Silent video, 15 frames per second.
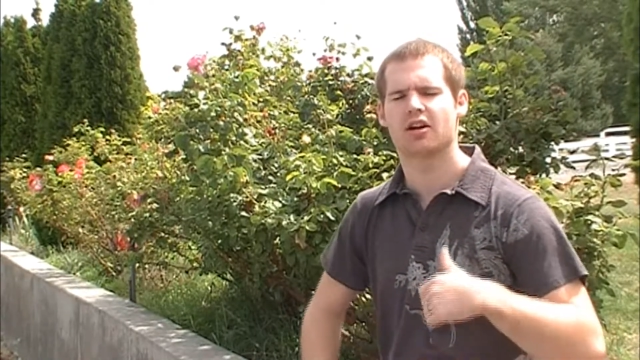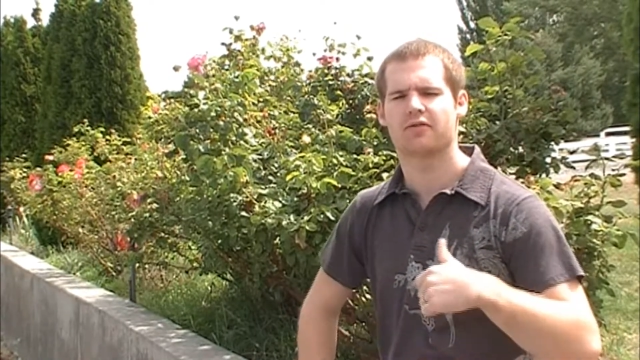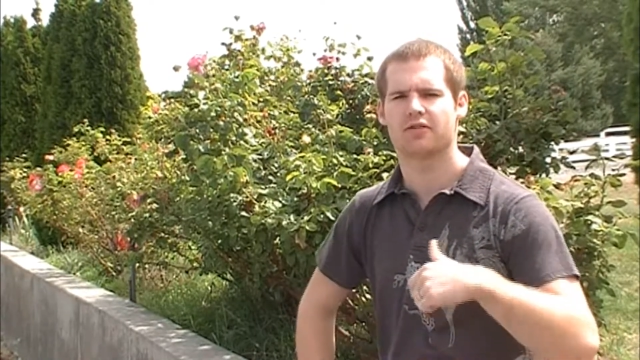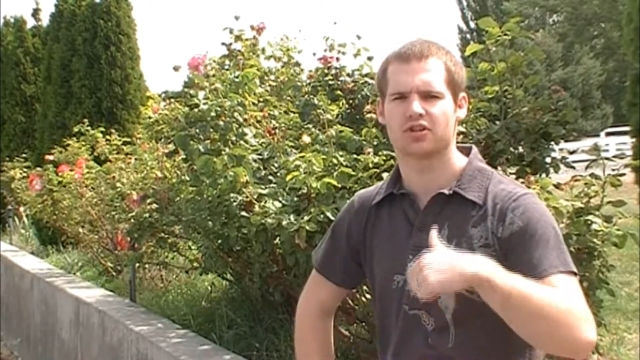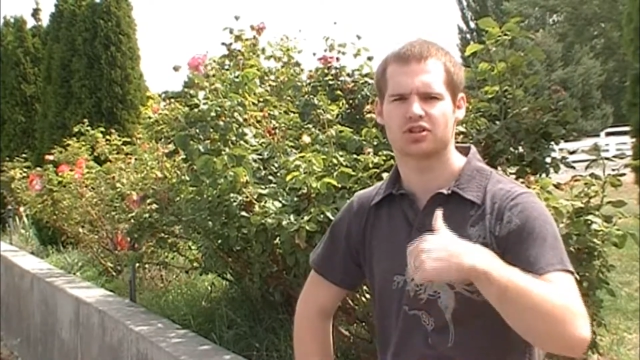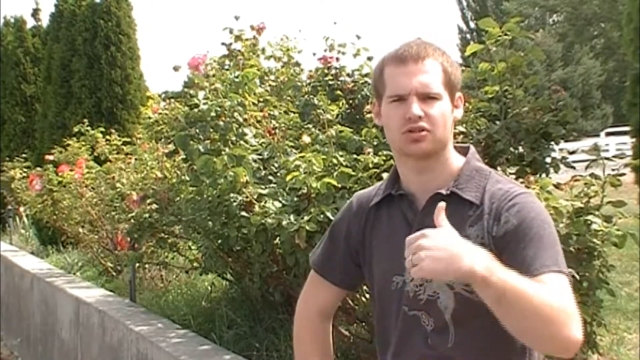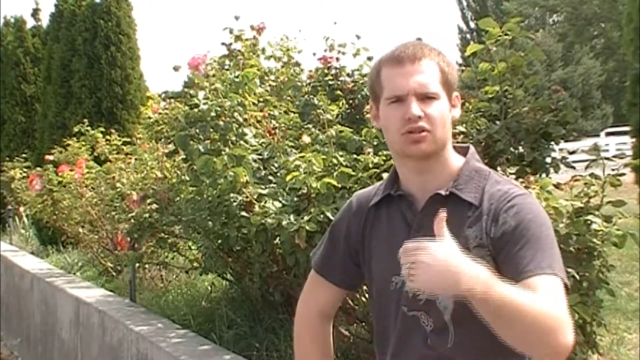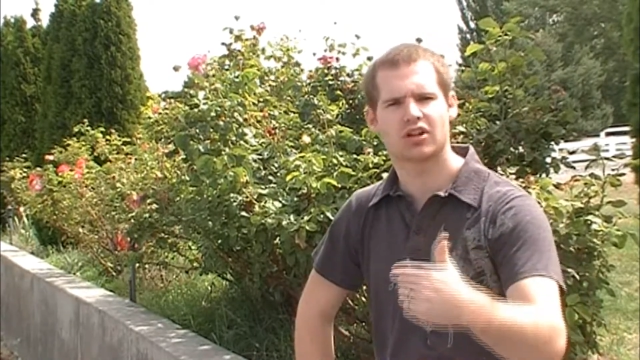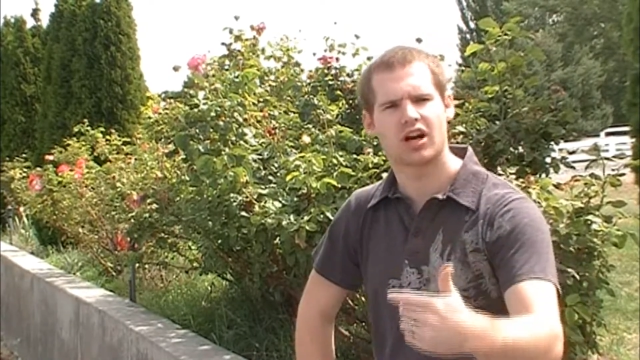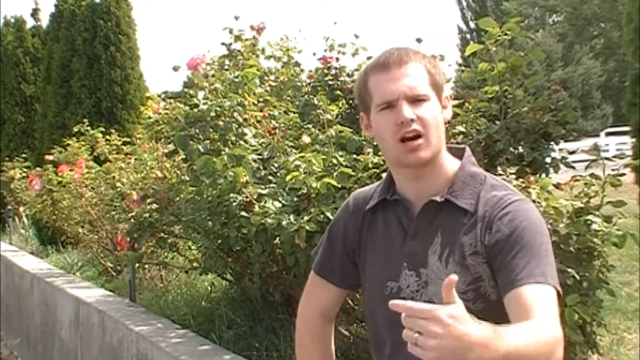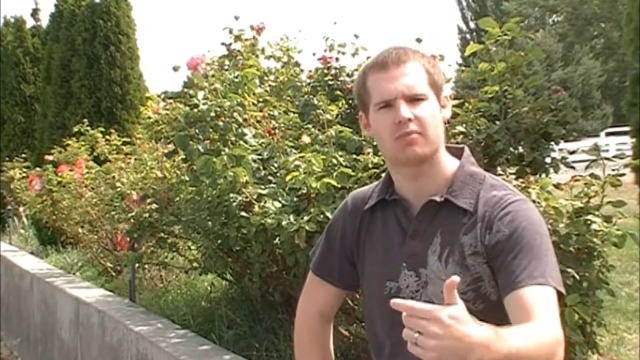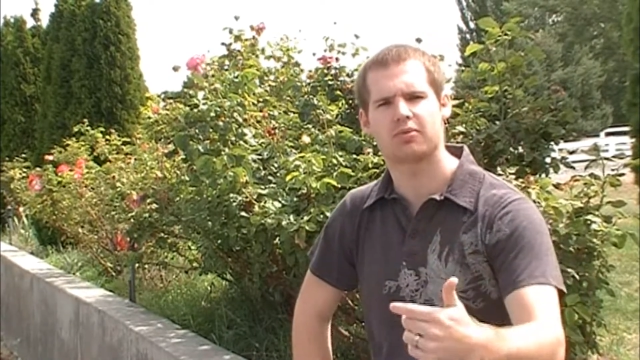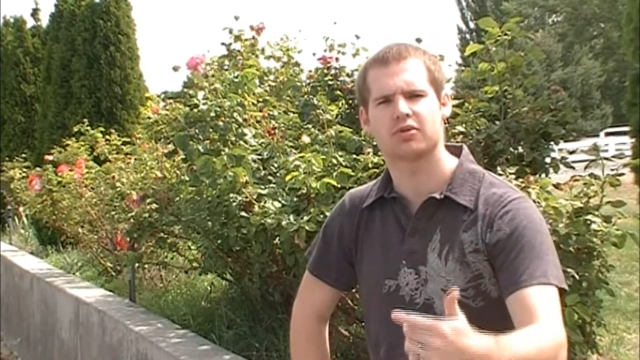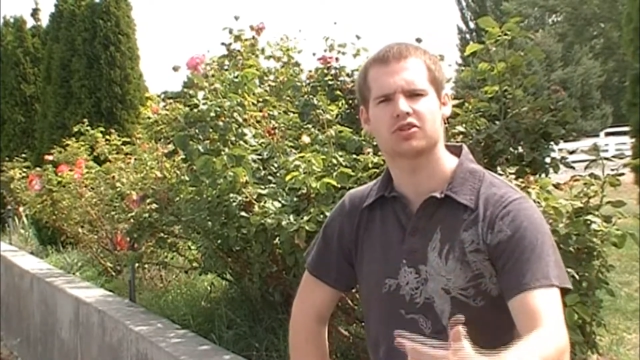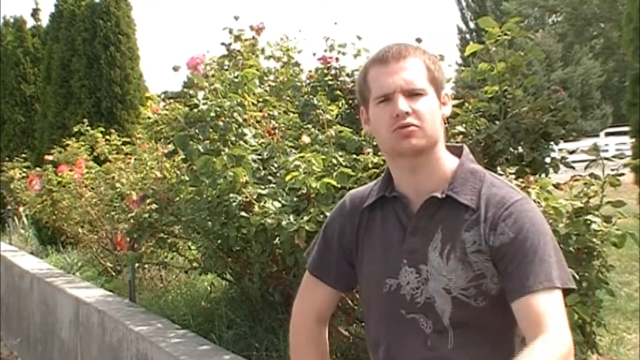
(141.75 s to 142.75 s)
for us to
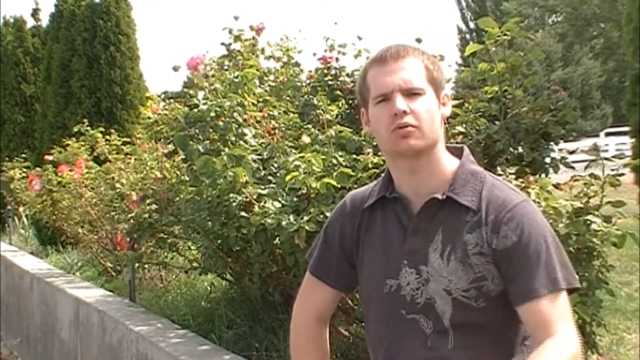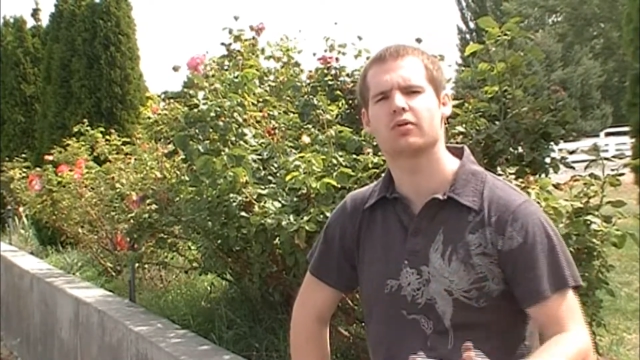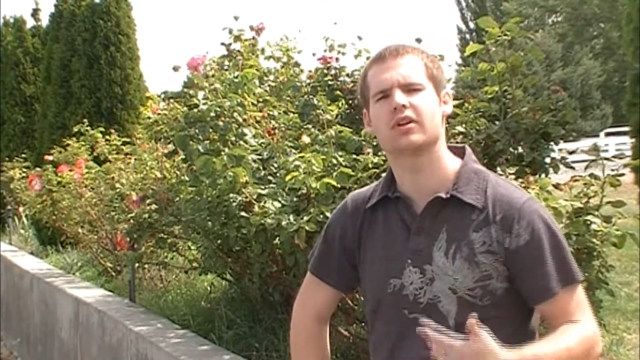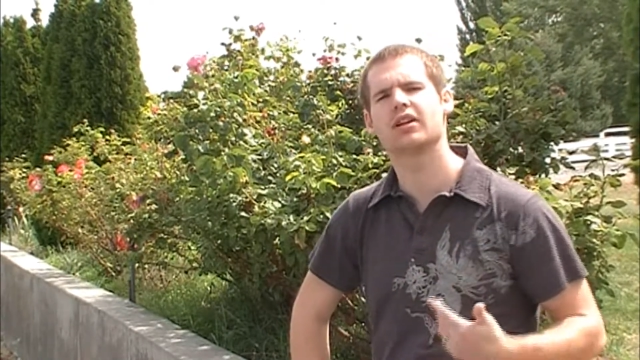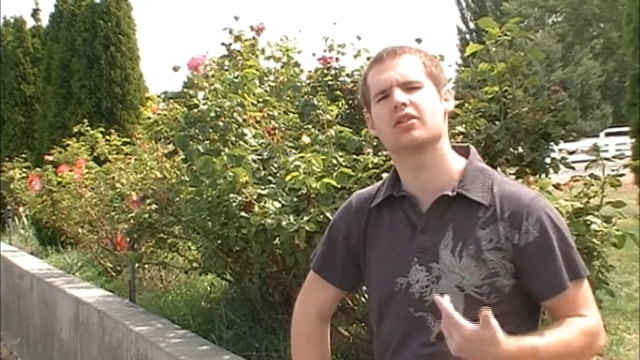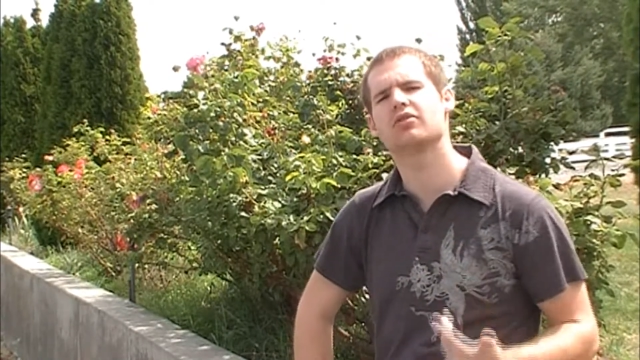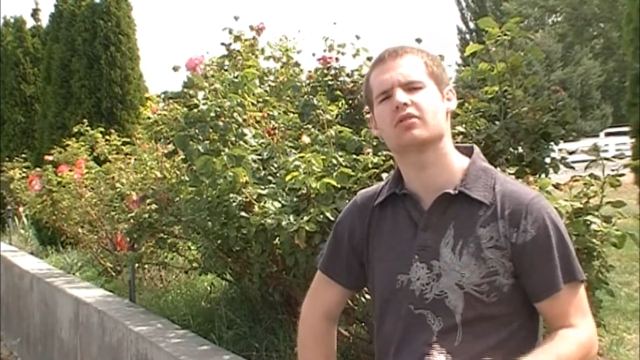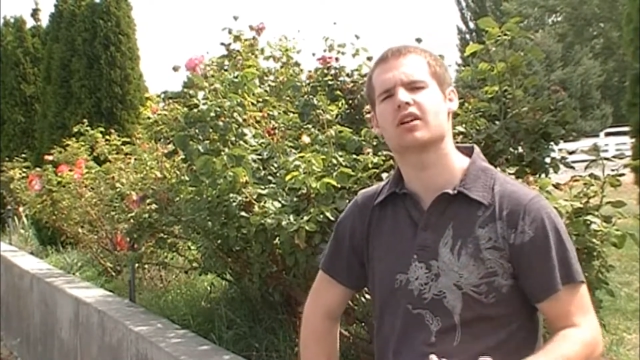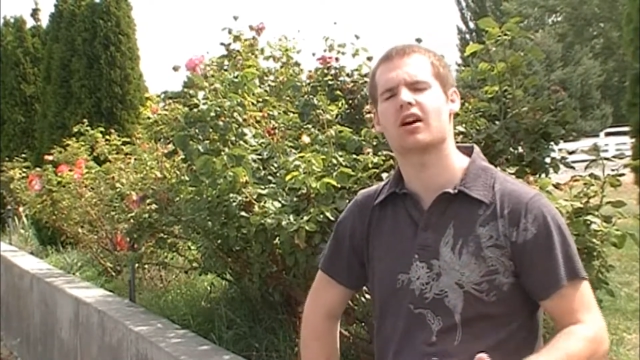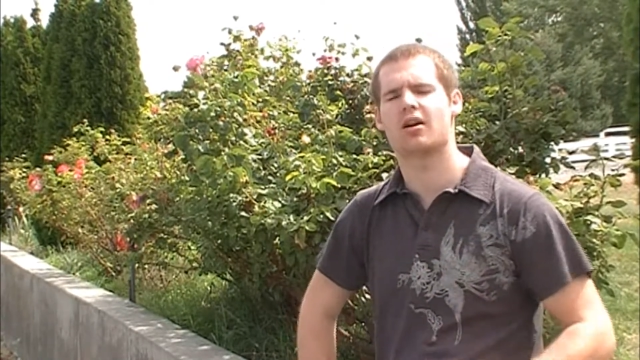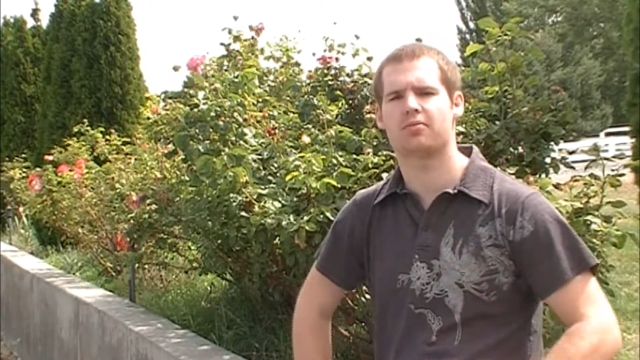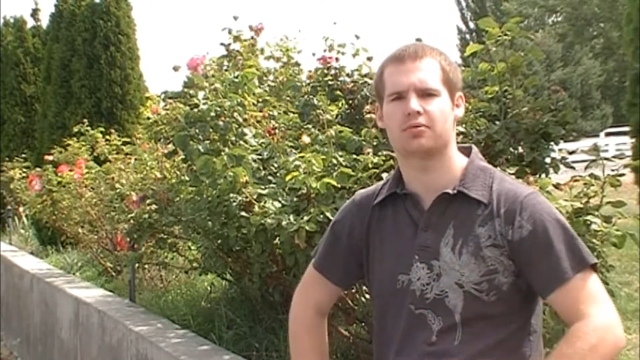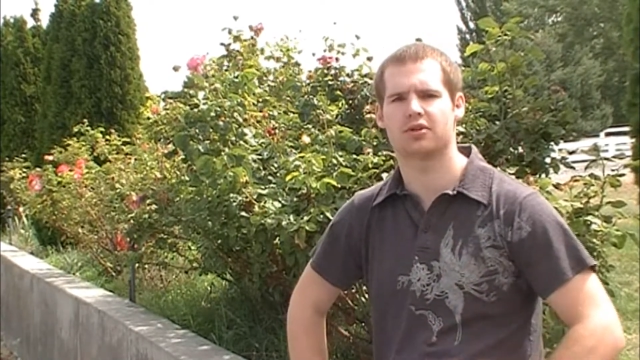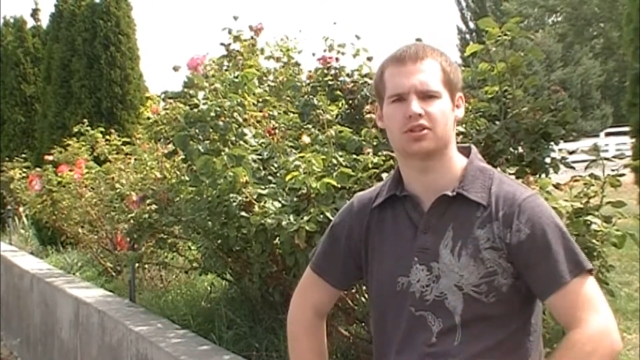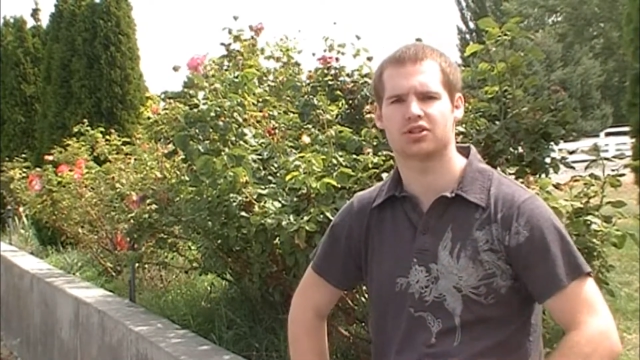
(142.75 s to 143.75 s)
accomplish what we need to
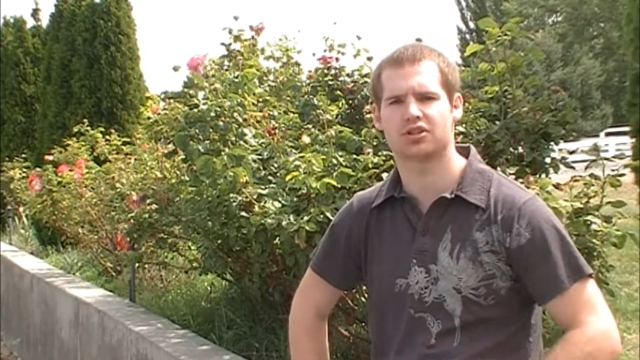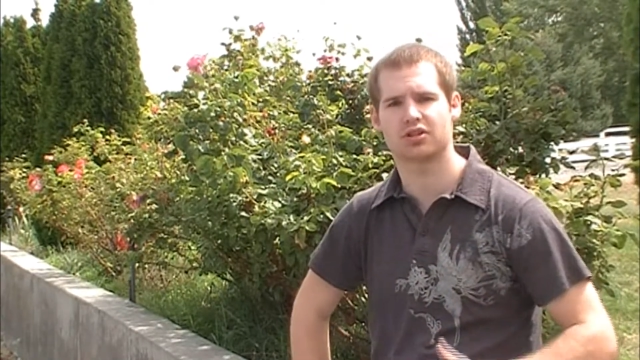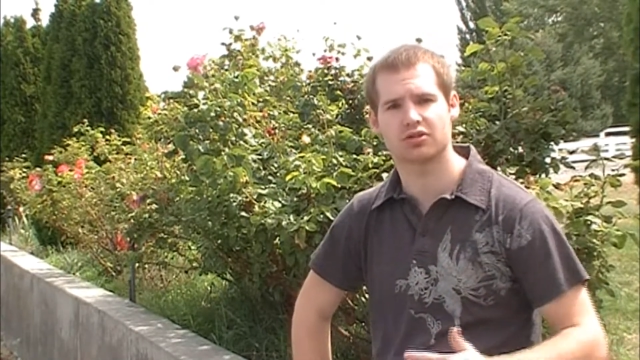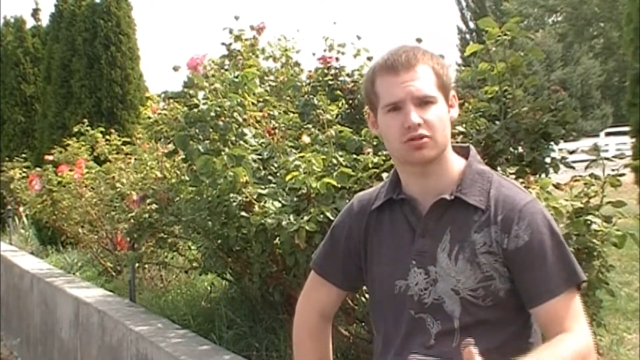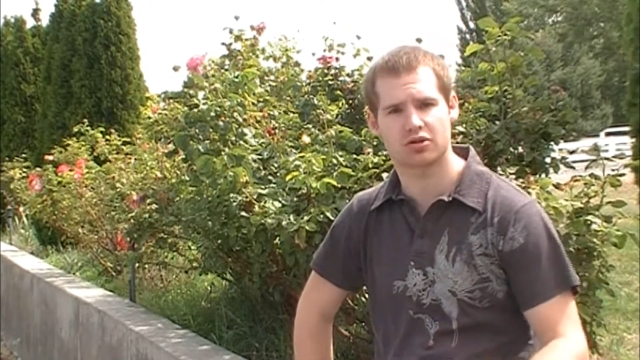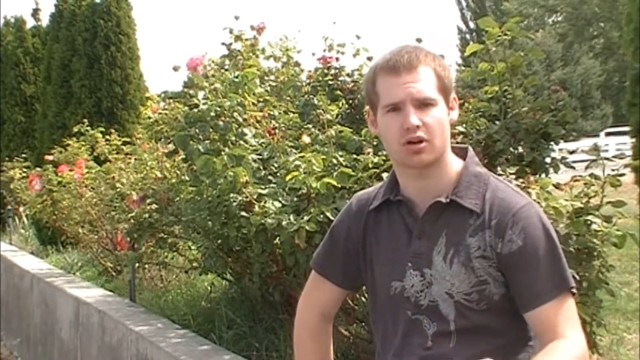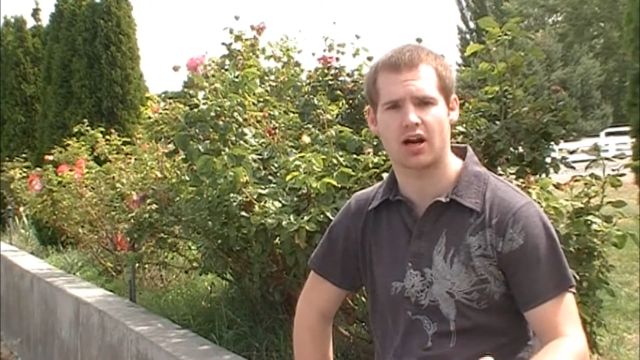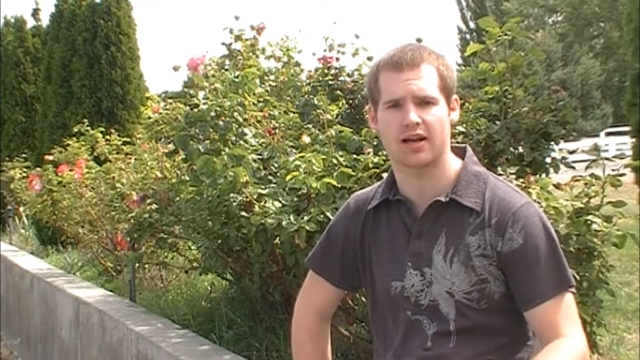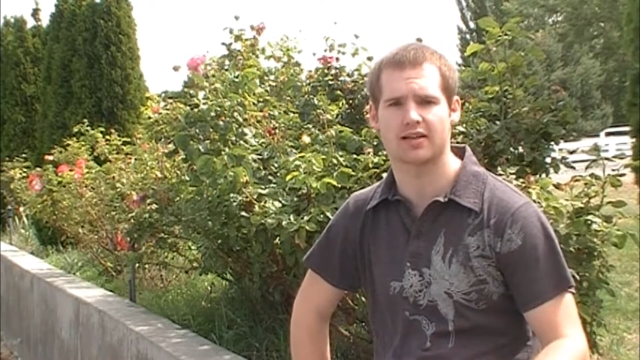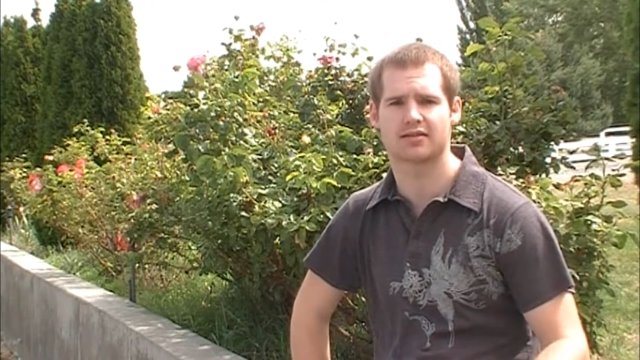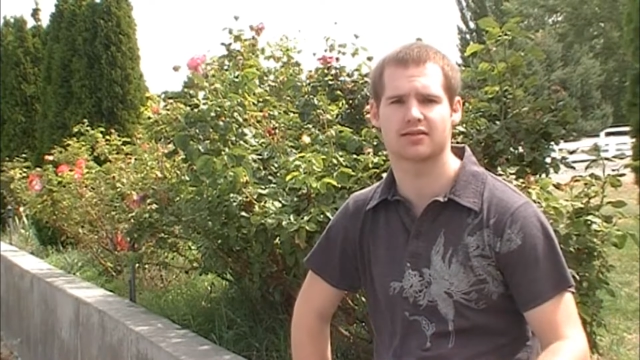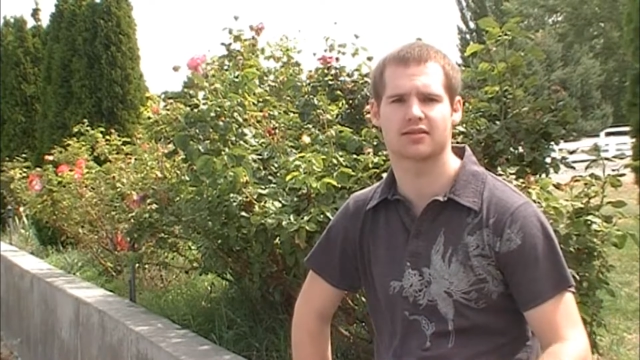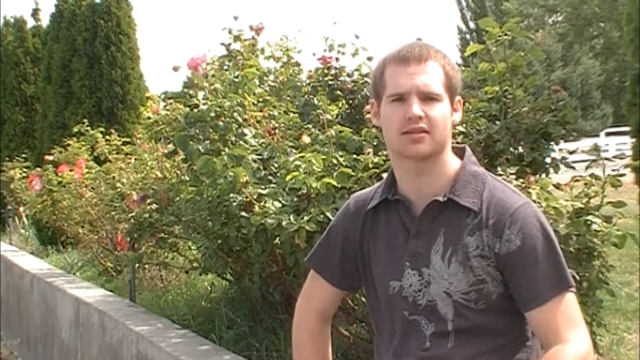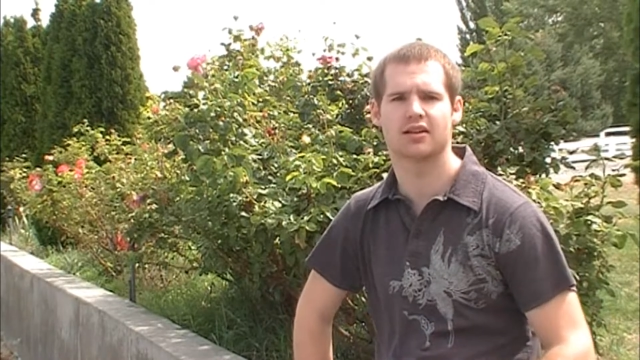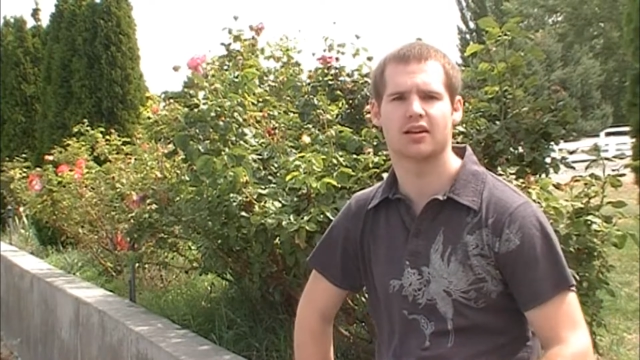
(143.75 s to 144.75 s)
accomplish in
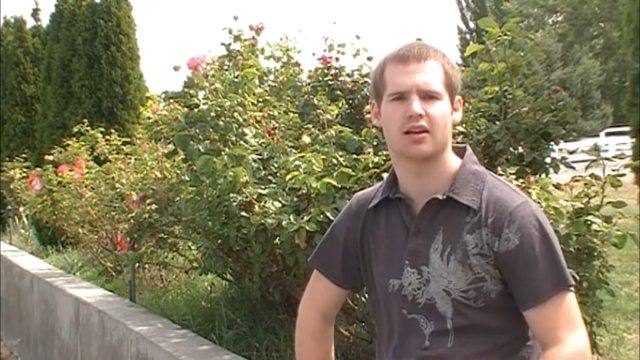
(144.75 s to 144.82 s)
Christ